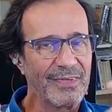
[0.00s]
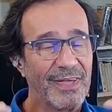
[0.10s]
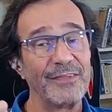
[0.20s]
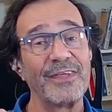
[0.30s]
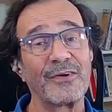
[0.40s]

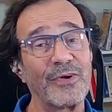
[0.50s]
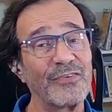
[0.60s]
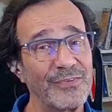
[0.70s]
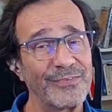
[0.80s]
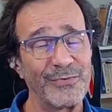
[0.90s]
and the
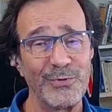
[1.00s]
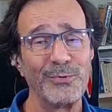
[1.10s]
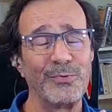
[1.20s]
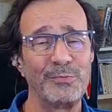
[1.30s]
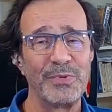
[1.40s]
question to
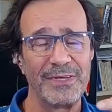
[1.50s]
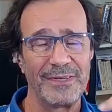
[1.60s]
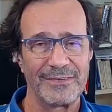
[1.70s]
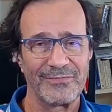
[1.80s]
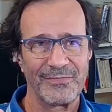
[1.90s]
you would be,